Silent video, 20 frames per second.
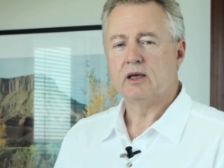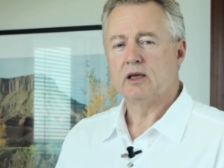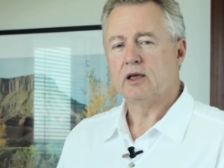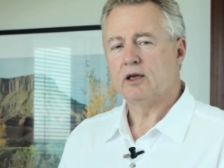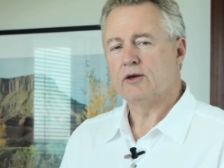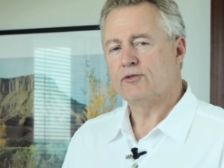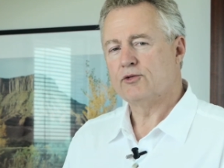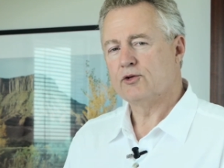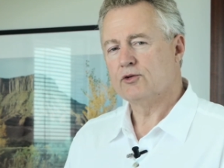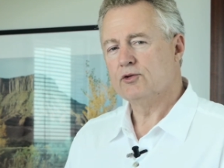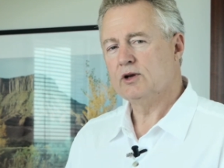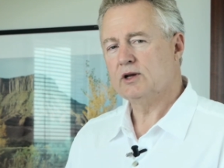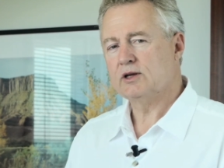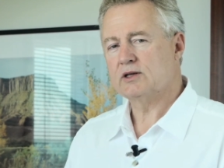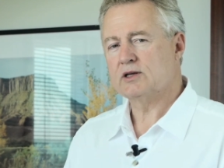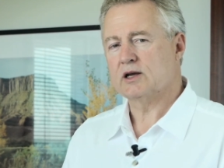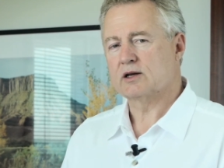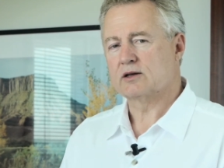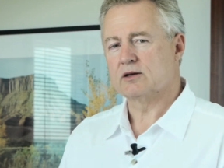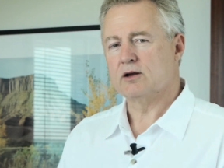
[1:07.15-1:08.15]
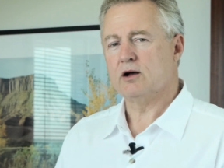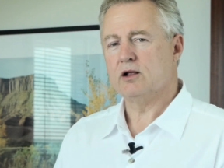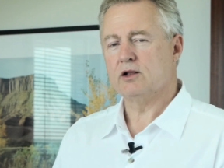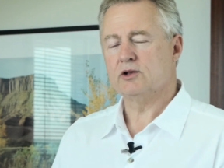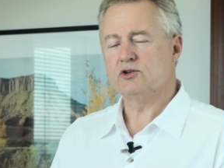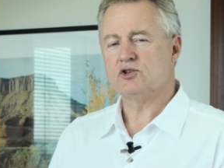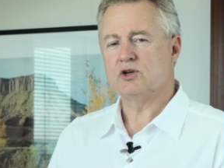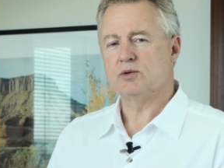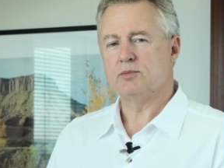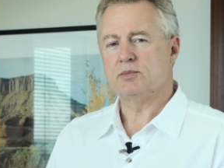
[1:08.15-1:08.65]
If you're in a
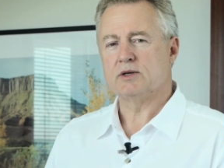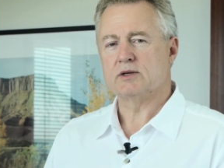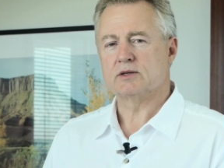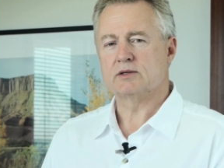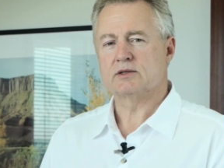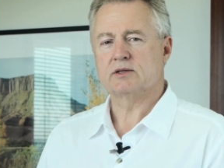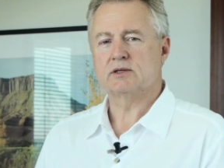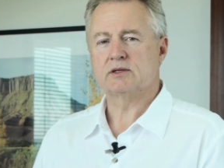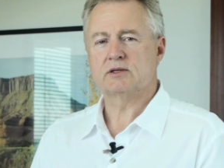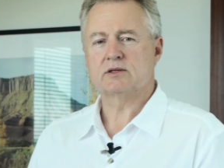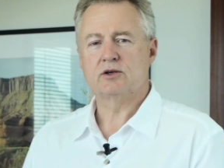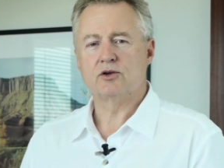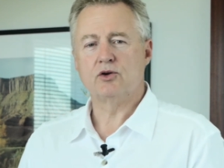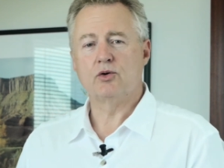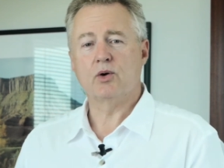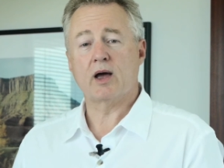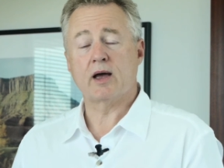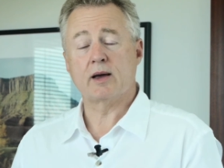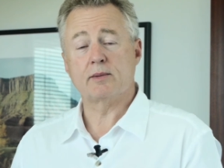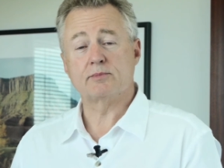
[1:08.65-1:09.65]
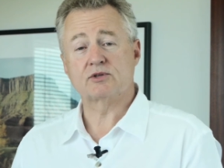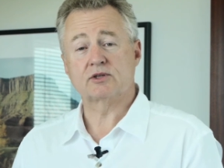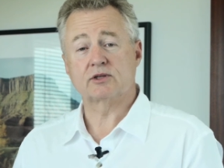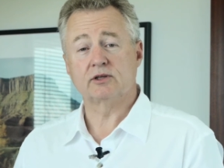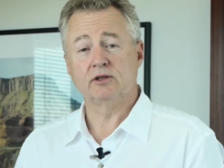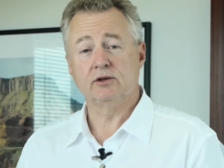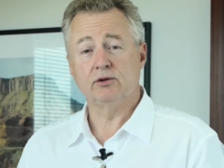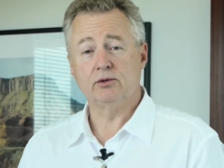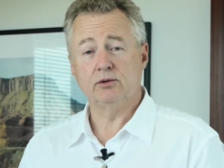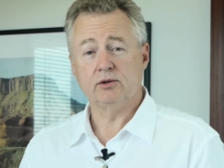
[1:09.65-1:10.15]
technology business, you
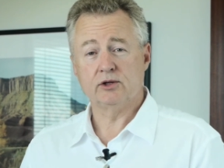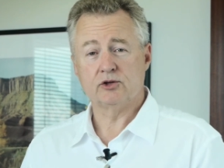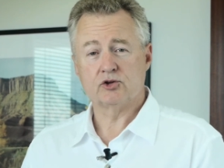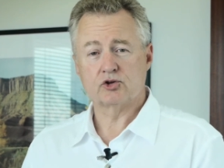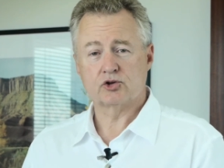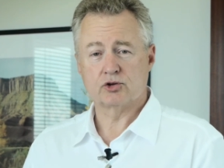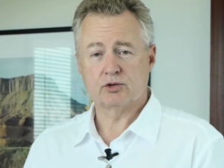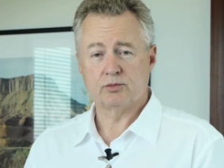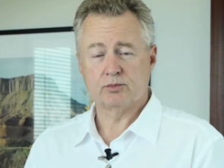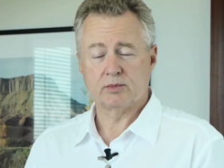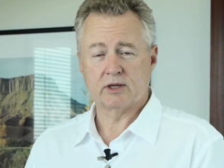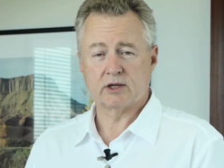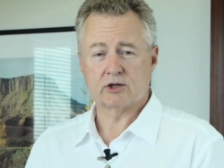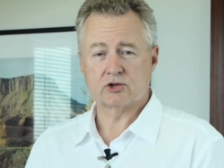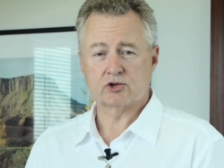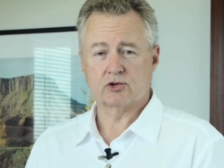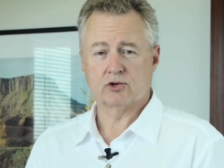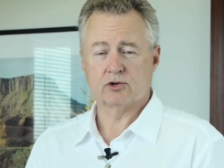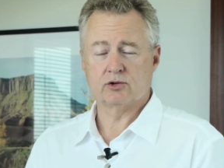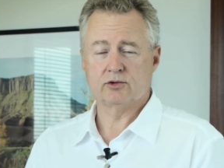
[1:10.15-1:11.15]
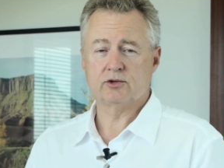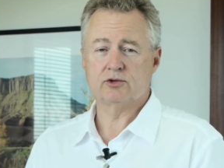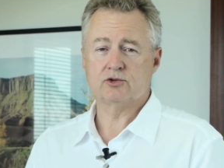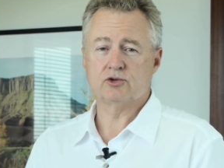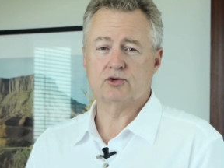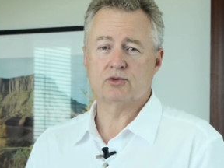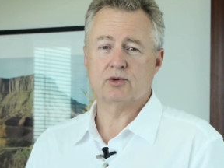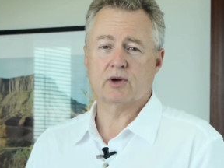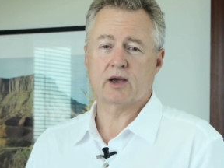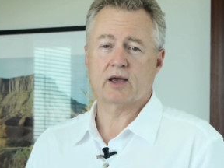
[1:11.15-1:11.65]
absolutely should make sure
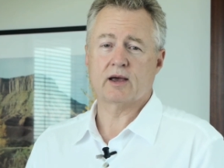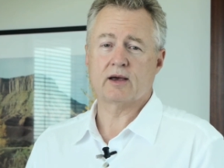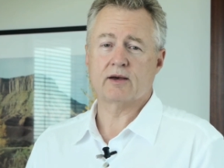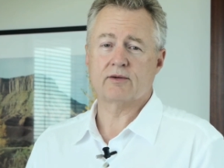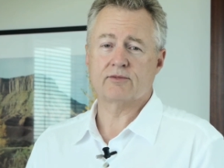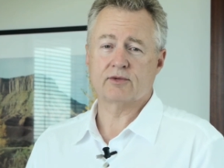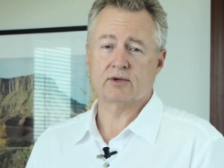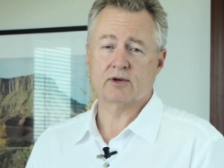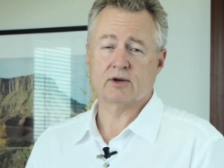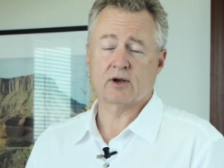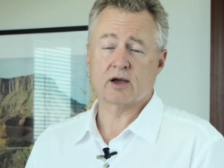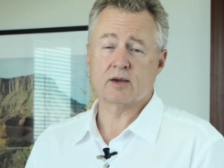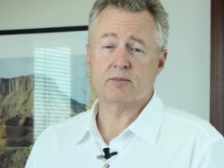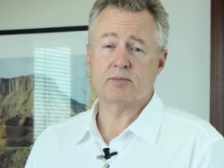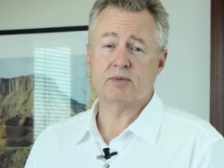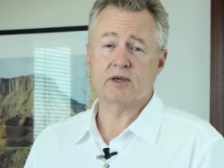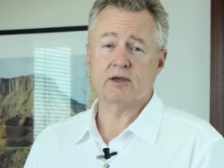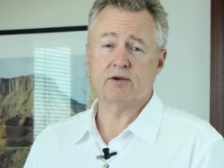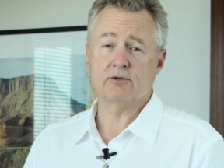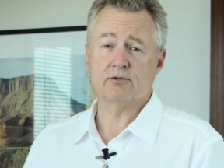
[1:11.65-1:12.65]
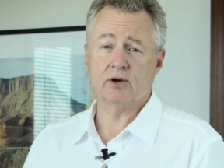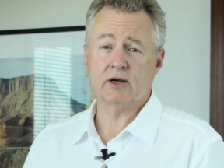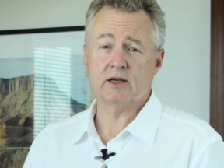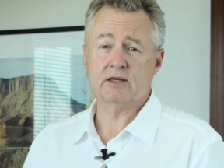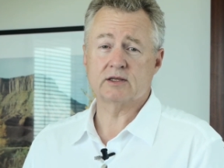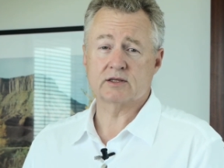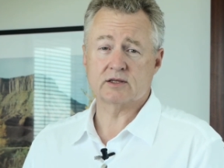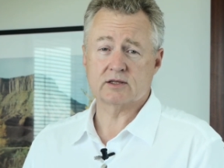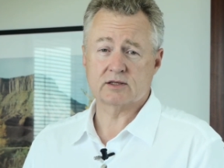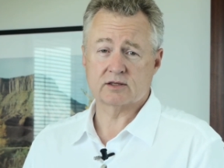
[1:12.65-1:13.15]
that you have an IP
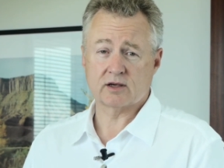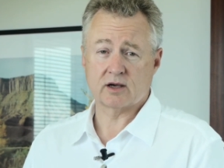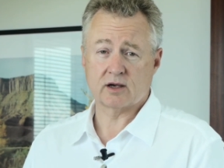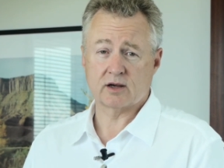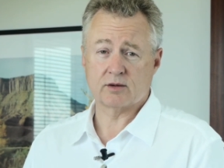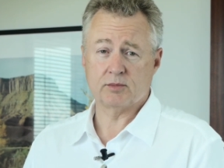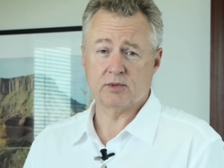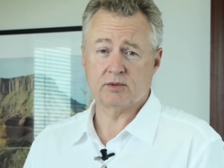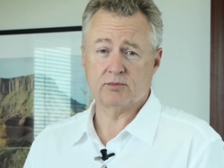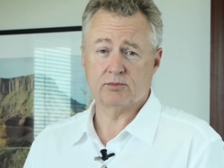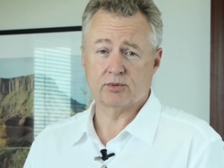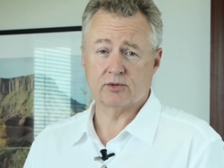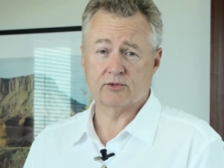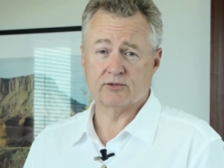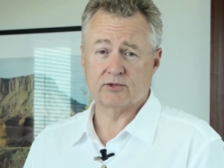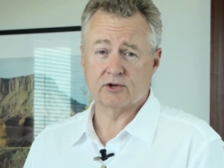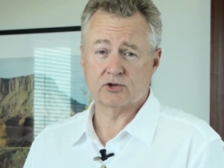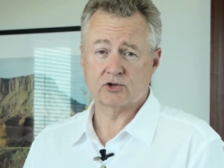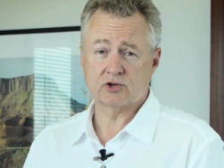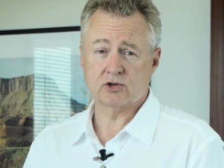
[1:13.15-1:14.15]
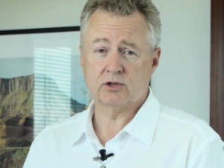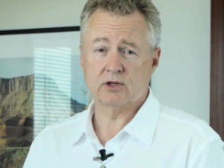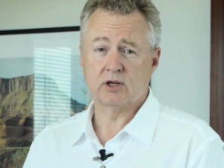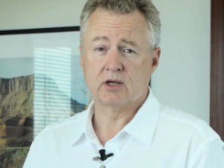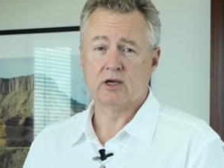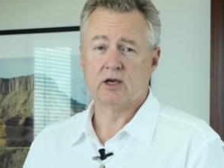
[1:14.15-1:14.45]
rights assignment provision